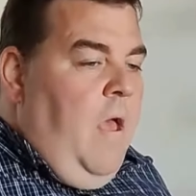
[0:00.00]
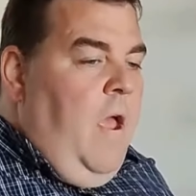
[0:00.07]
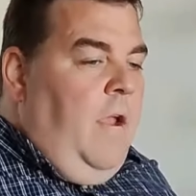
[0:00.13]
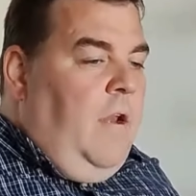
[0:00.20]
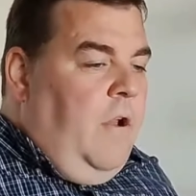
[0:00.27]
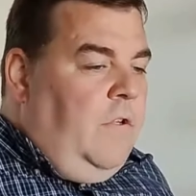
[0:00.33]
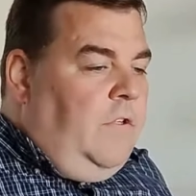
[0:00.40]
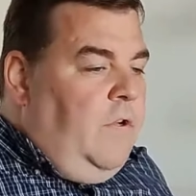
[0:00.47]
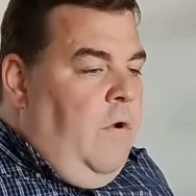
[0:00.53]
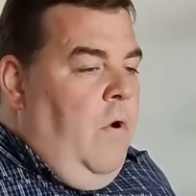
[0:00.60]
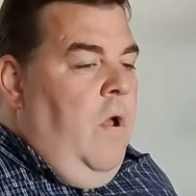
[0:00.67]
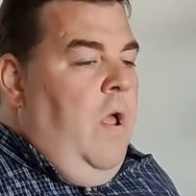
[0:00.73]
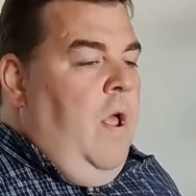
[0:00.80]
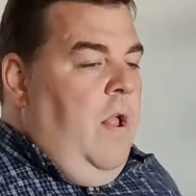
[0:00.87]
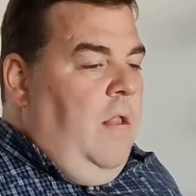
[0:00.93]
I can
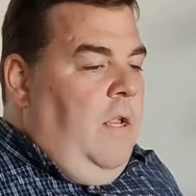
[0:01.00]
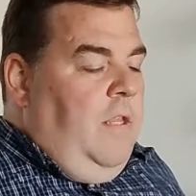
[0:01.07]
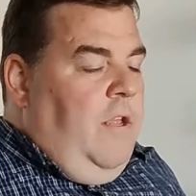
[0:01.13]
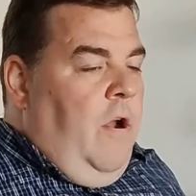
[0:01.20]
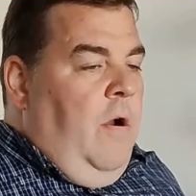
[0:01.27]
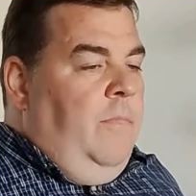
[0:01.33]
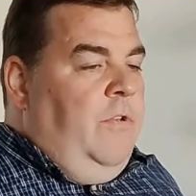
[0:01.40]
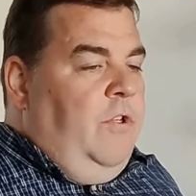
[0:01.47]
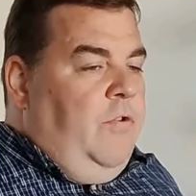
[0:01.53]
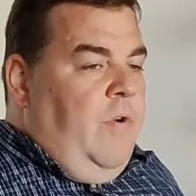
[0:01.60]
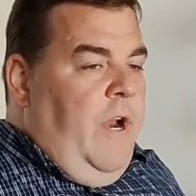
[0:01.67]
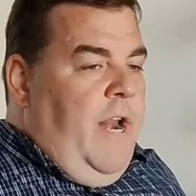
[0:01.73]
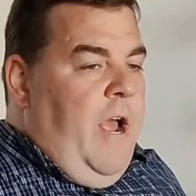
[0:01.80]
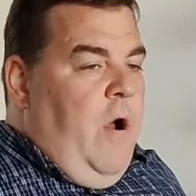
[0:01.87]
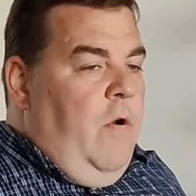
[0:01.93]
also let the arms
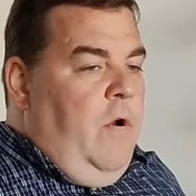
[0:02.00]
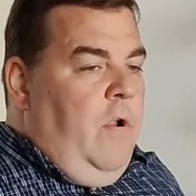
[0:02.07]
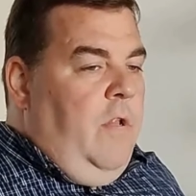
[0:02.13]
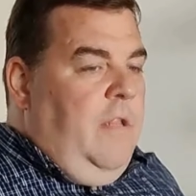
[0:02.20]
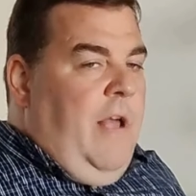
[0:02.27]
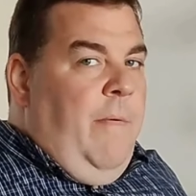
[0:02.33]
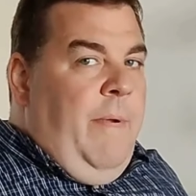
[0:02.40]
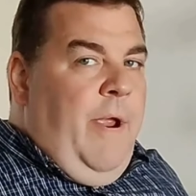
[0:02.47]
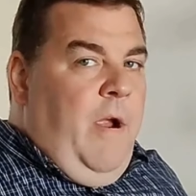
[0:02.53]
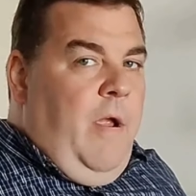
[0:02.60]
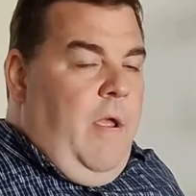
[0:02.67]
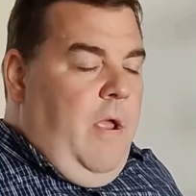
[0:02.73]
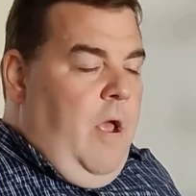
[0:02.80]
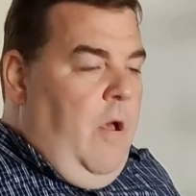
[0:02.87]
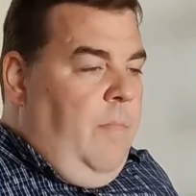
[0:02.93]
straight out, allow my
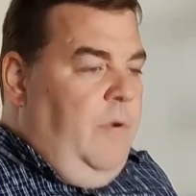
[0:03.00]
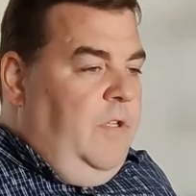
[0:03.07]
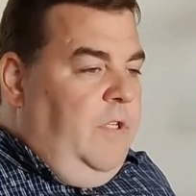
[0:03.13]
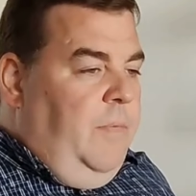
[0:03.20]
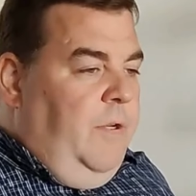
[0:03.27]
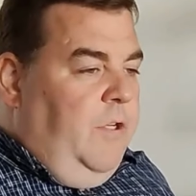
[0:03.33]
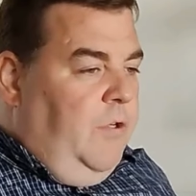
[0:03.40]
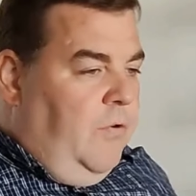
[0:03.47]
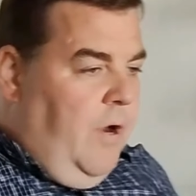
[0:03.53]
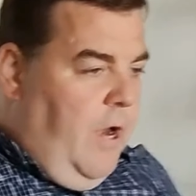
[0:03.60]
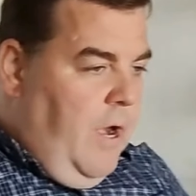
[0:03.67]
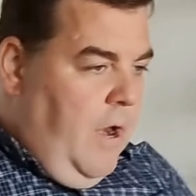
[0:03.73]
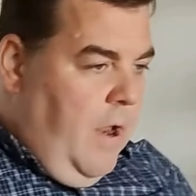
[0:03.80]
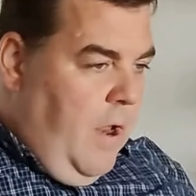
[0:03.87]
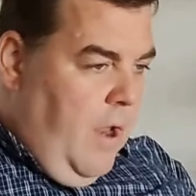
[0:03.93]
elbows to be
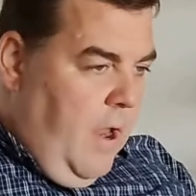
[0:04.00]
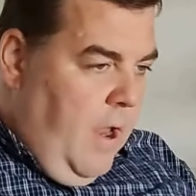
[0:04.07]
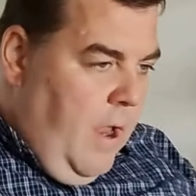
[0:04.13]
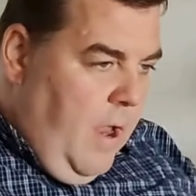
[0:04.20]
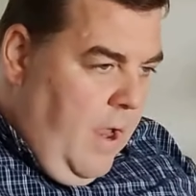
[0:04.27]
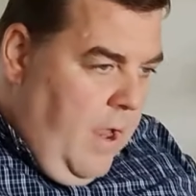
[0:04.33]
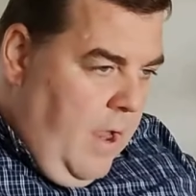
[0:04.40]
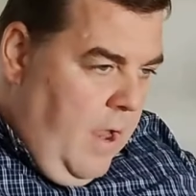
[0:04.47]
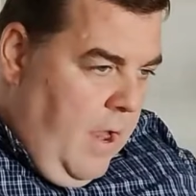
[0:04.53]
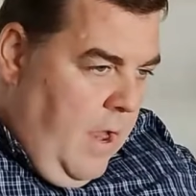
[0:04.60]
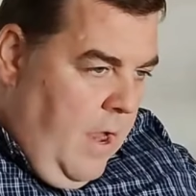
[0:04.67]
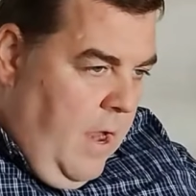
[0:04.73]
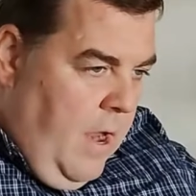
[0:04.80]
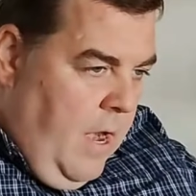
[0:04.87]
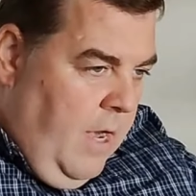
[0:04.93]
straight,
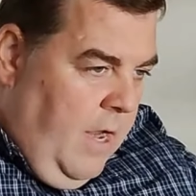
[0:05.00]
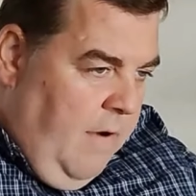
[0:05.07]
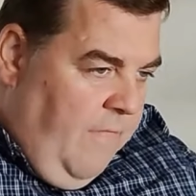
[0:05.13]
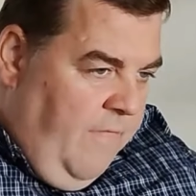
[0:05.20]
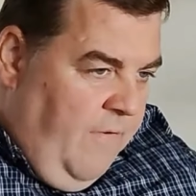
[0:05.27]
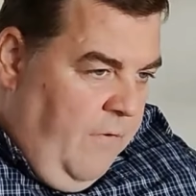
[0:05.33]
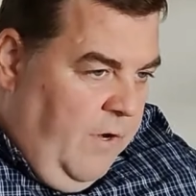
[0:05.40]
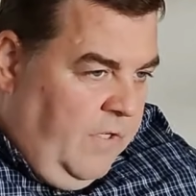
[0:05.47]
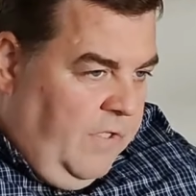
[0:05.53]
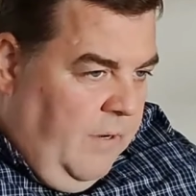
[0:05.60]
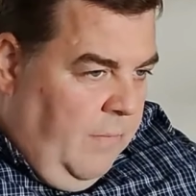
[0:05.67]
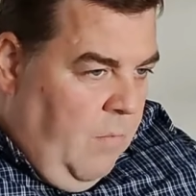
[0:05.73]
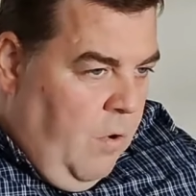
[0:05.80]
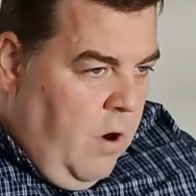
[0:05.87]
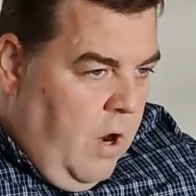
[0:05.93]
and again,
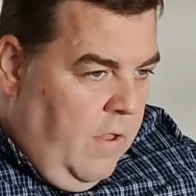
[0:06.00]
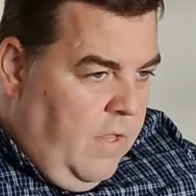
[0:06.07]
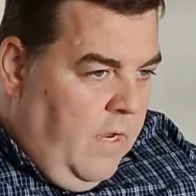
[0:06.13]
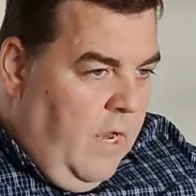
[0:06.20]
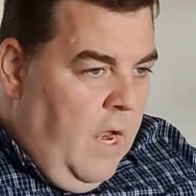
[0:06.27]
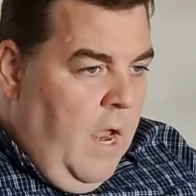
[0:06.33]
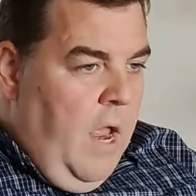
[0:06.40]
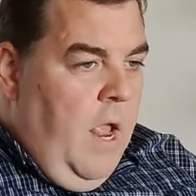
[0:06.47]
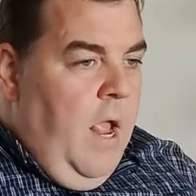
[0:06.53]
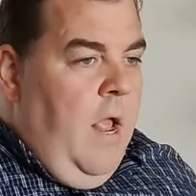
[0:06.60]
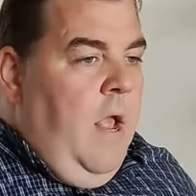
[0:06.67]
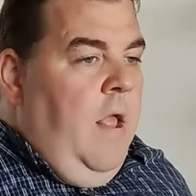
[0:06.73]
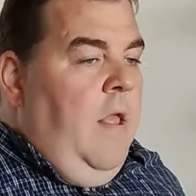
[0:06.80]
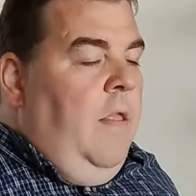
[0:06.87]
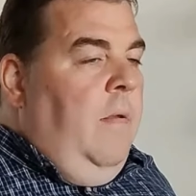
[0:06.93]
focusing more on
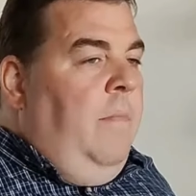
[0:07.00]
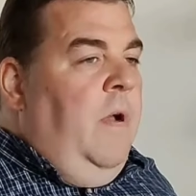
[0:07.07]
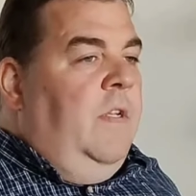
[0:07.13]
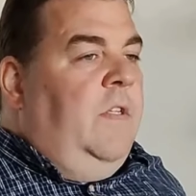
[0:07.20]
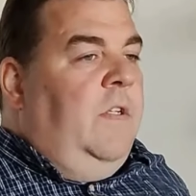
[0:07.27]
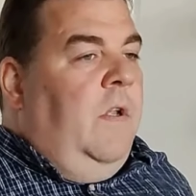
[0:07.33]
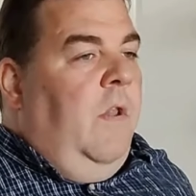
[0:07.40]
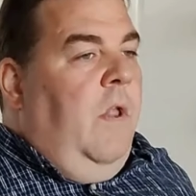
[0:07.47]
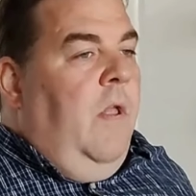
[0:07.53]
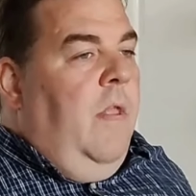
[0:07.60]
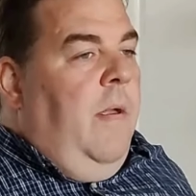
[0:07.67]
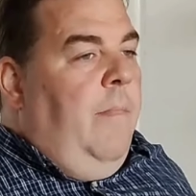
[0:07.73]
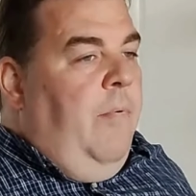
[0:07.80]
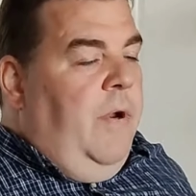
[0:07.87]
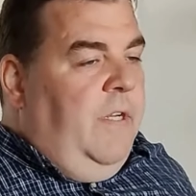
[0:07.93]
the muscle
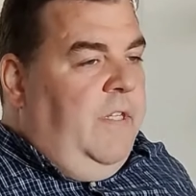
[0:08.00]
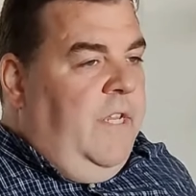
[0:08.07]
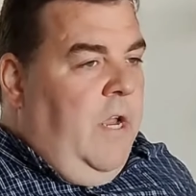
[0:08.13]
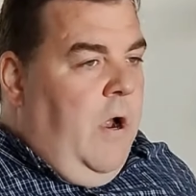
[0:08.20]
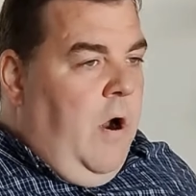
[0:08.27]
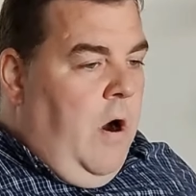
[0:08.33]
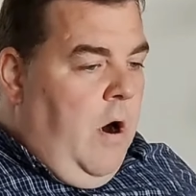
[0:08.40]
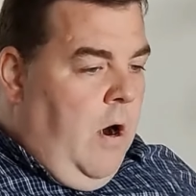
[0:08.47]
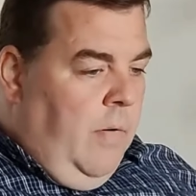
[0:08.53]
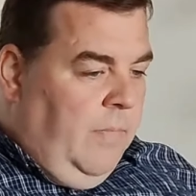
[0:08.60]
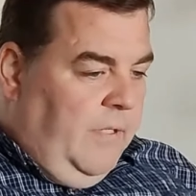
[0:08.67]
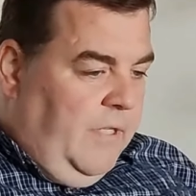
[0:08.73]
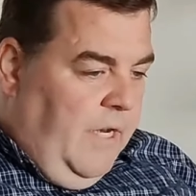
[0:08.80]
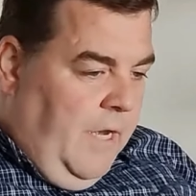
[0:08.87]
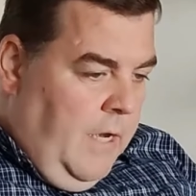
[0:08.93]
that brings the
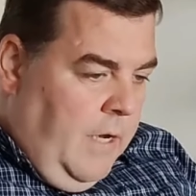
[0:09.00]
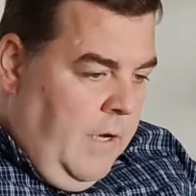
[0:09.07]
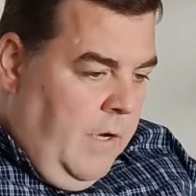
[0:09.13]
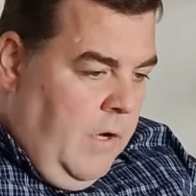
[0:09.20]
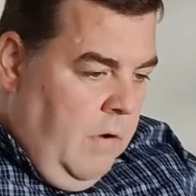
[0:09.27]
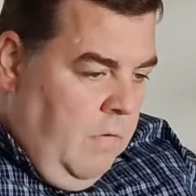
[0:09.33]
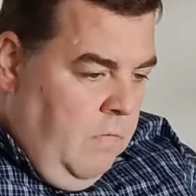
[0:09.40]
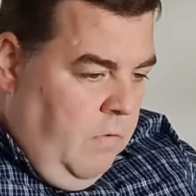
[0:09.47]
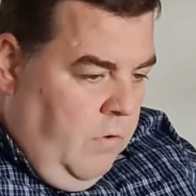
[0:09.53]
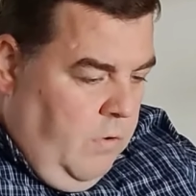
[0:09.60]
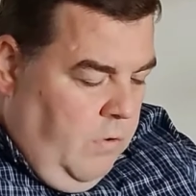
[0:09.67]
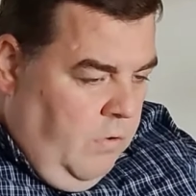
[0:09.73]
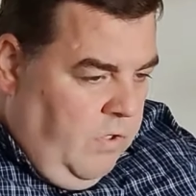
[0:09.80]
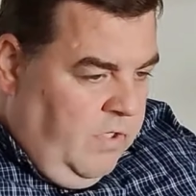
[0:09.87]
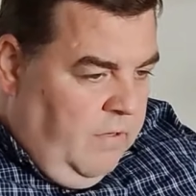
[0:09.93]
arms in
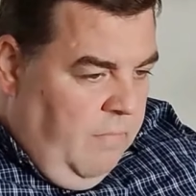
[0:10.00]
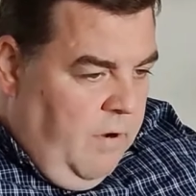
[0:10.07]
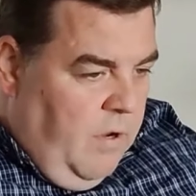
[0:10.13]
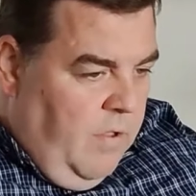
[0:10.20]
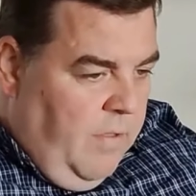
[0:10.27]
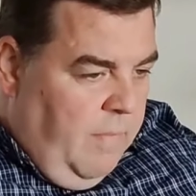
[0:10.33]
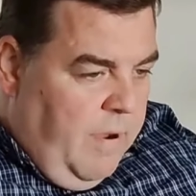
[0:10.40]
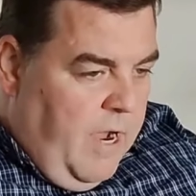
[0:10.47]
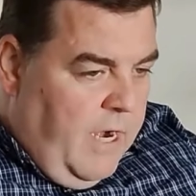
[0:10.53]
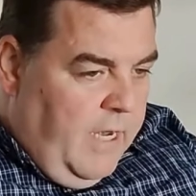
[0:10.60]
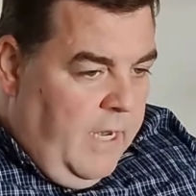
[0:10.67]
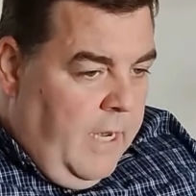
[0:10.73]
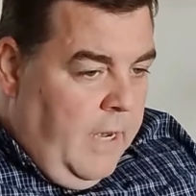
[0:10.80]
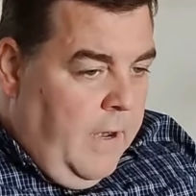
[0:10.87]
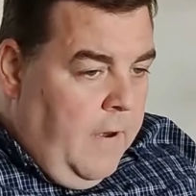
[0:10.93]
towards the middle of the
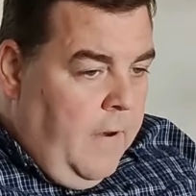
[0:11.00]
body,